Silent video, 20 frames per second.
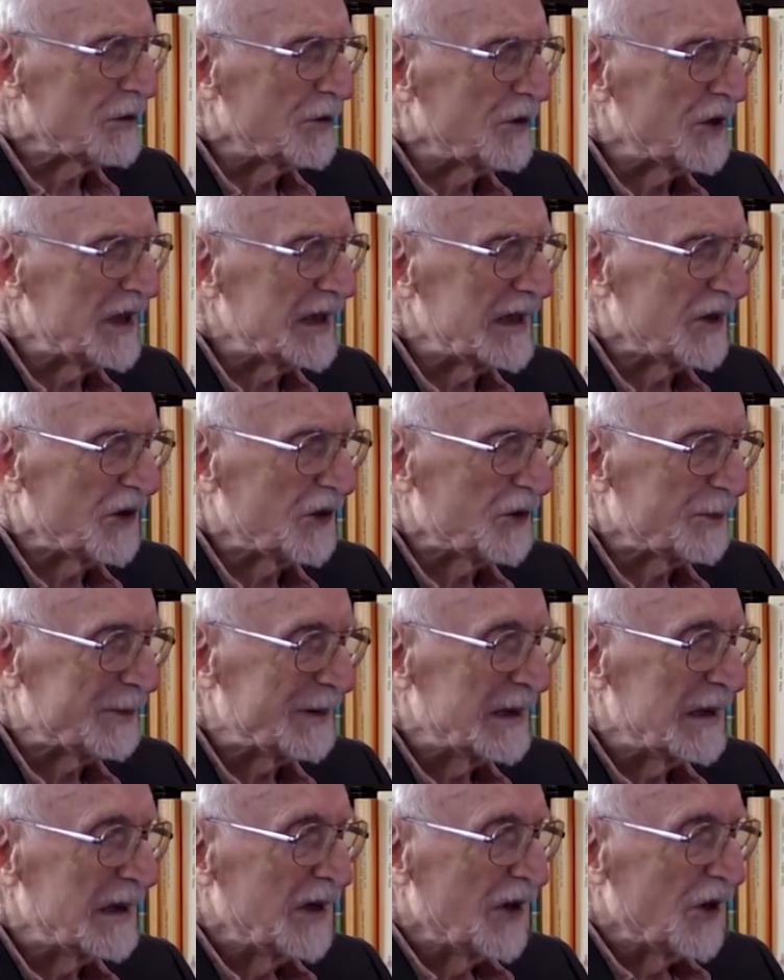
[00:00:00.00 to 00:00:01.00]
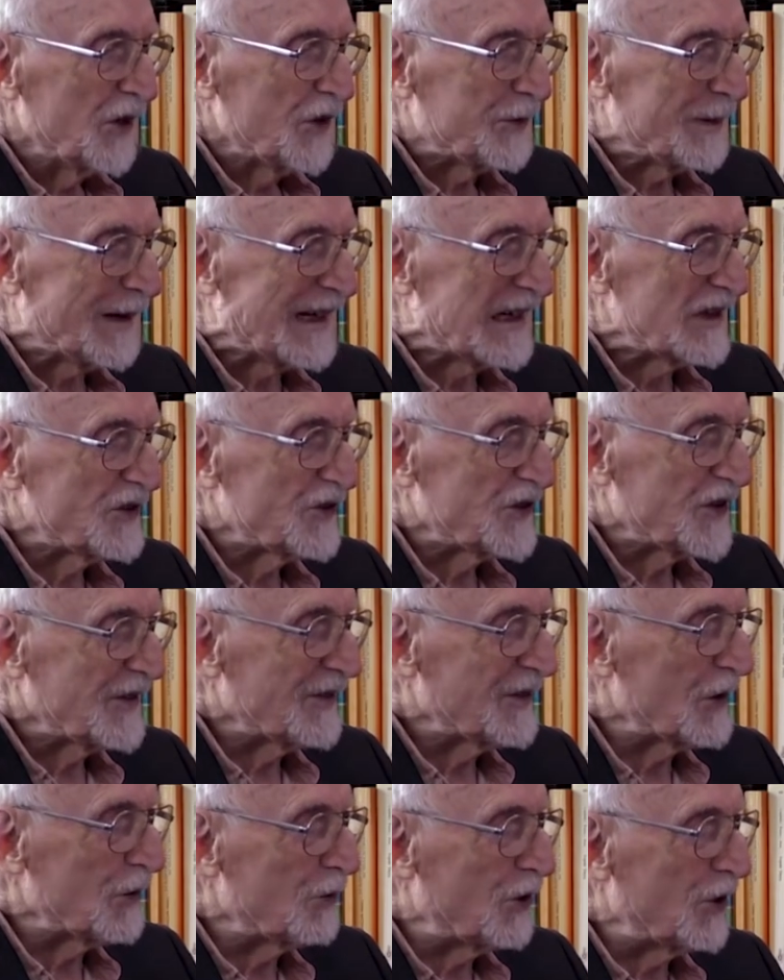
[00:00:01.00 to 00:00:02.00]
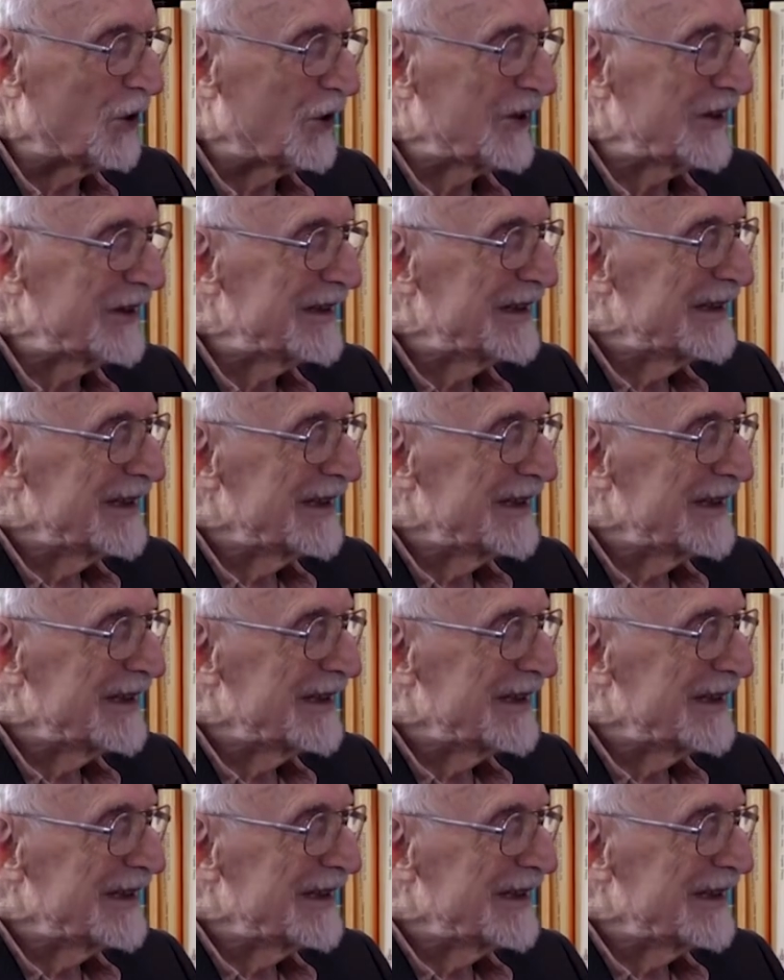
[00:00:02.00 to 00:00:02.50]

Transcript: of the Sp Spanish Civil War,